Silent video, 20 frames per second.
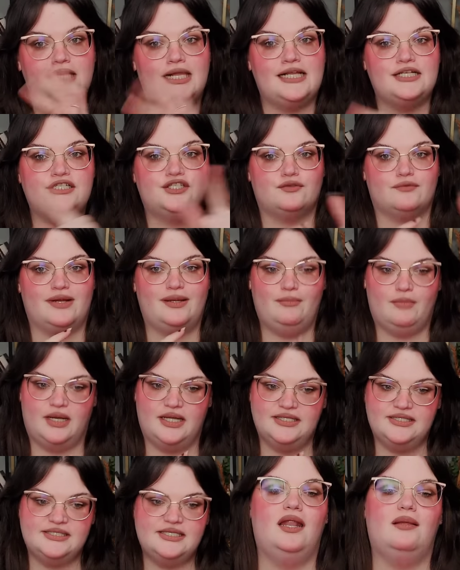last 3
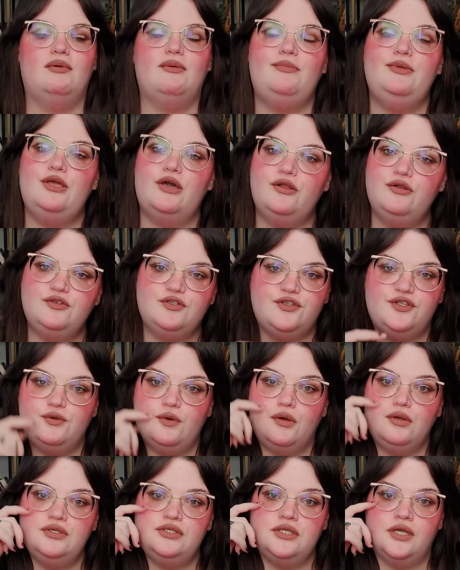months. Let me be honest with you
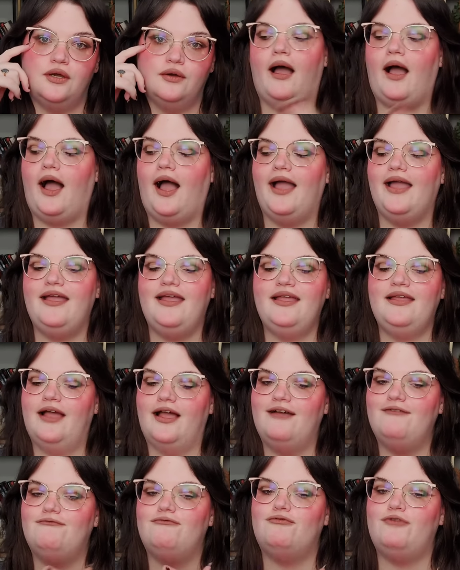also. I
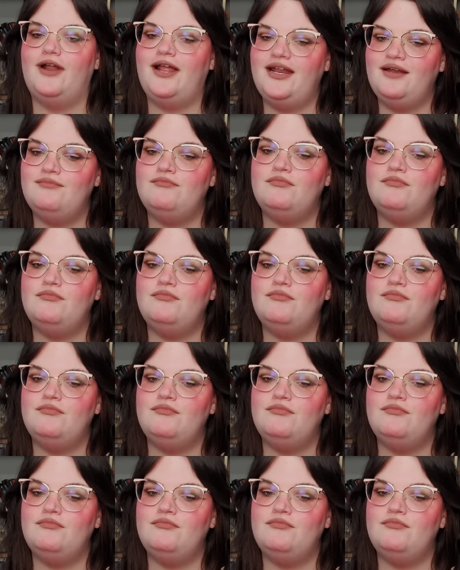have read